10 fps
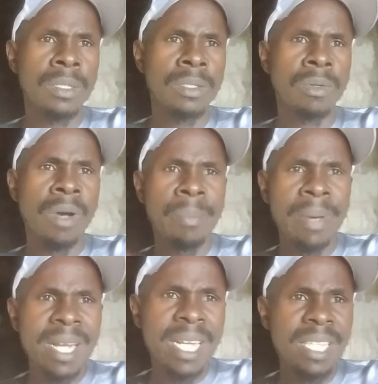So
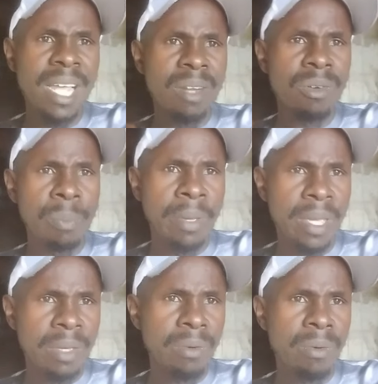apparently they are not
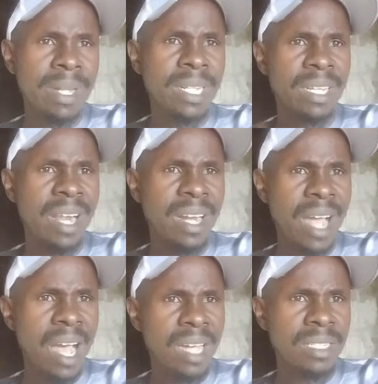paying you when they run
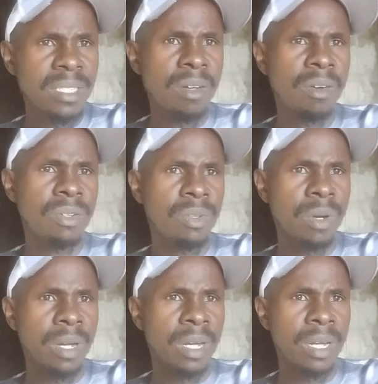ads on
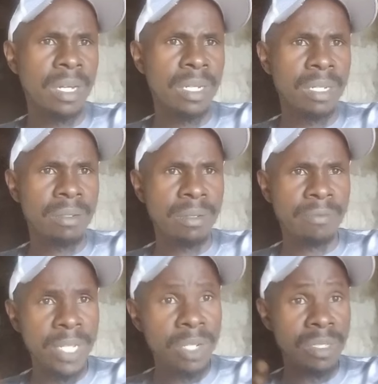your
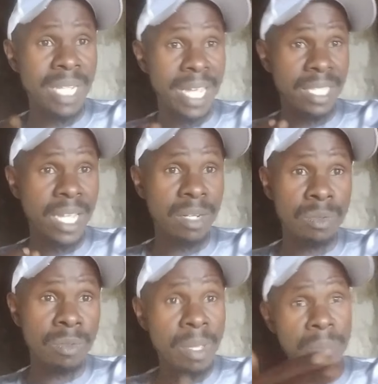videos like they
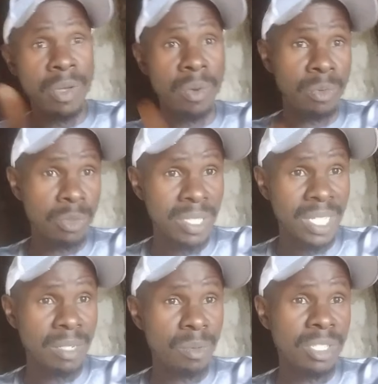do. Maybe you
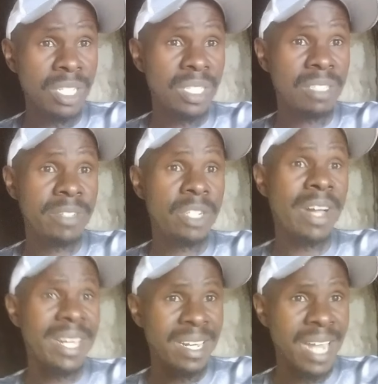started watching this
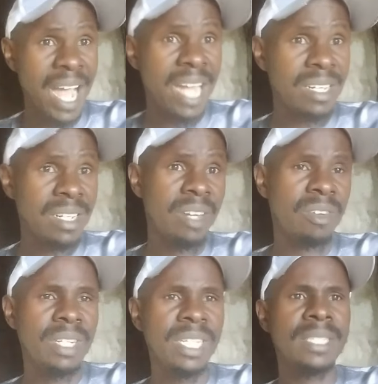video and an ad ran
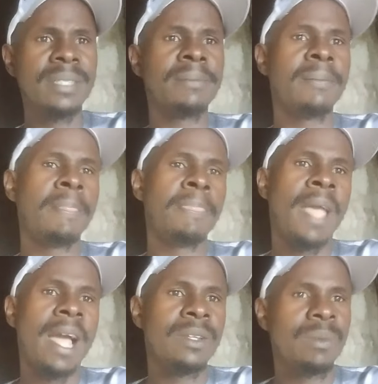on it,
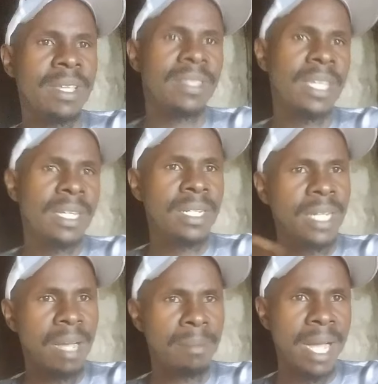and you may think
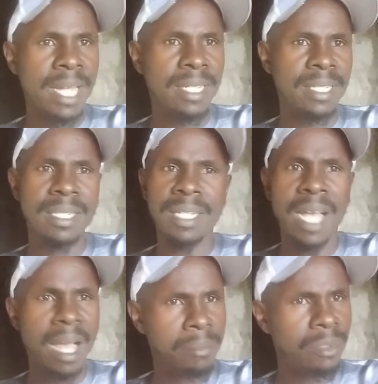I'm earning.
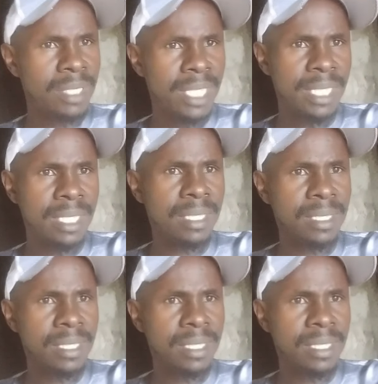I'm not yet.